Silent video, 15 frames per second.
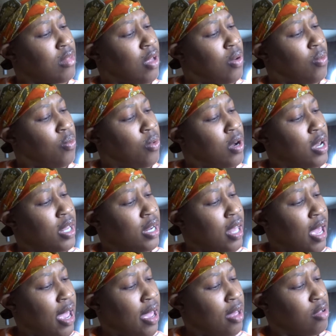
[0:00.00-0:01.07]
1
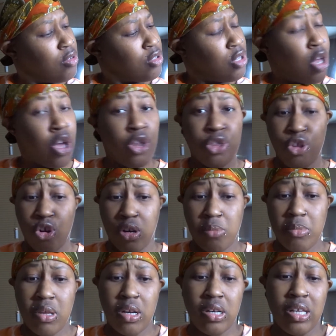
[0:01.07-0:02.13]
ounce, 30
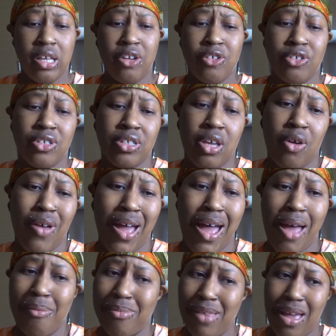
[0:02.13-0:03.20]
milliliters. So
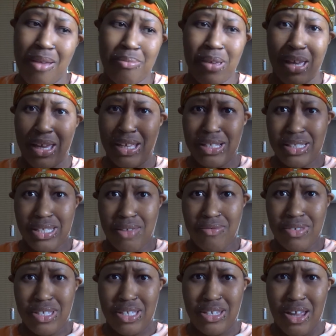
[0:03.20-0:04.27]
I'm not paying
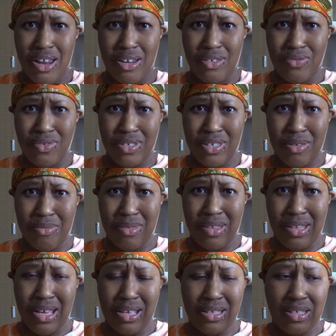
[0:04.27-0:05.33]
$17 for something
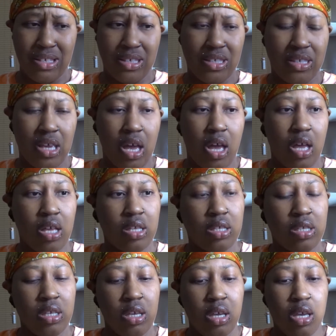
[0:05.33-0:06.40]
that's this size.
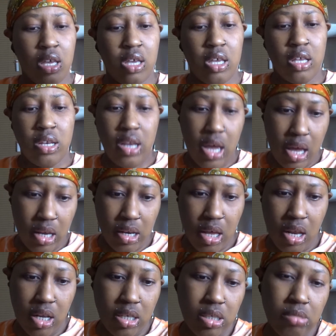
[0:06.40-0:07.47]

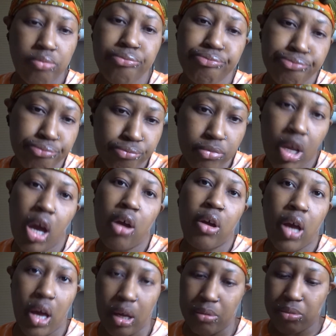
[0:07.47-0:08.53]
$9,
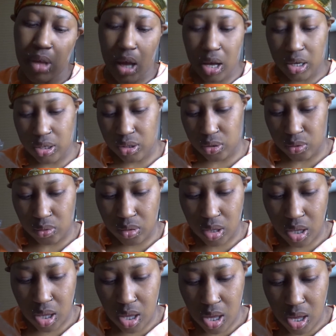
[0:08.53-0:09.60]
okay, I can do.
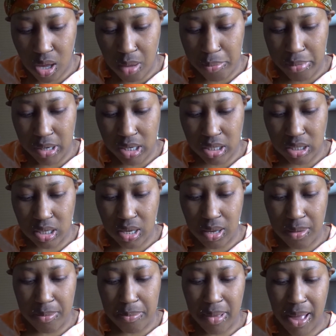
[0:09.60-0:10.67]
But it's
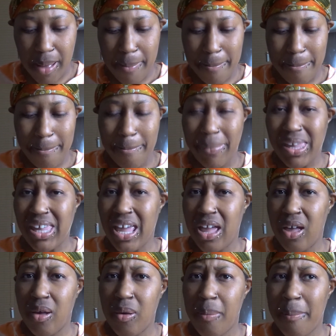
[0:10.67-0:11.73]
by
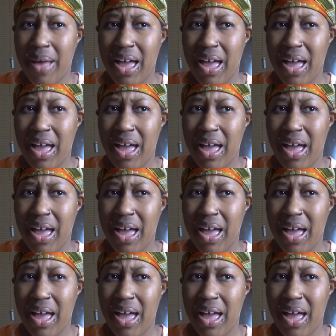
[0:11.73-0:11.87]
Miel,